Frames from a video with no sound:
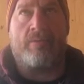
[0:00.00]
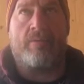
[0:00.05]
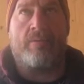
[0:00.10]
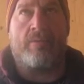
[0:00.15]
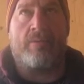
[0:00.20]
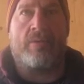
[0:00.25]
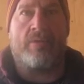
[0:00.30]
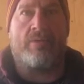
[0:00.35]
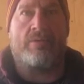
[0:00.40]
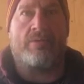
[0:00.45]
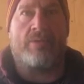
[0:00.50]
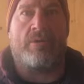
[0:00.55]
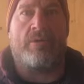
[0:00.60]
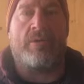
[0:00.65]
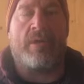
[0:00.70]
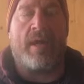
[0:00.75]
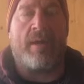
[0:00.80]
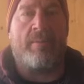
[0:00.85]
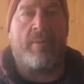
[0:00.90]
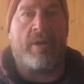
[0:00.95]
we, we use our
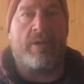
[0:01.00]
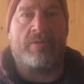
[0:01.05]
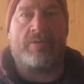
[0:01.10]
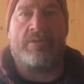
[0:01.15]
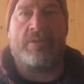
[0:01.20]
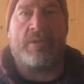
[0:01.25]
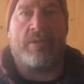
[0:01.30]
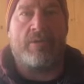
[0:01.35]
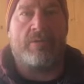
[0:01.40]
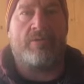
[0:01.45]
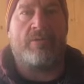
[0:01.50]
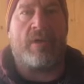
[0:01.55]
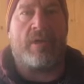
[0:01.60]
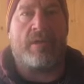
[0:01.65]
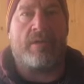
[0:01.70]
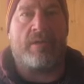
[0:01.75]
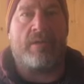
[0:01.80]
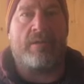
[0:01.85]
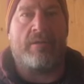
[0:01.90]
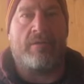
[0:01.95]
timeouts there, try
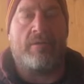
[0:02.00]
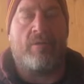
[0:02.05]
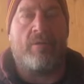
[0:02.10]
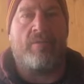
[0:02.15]
and get,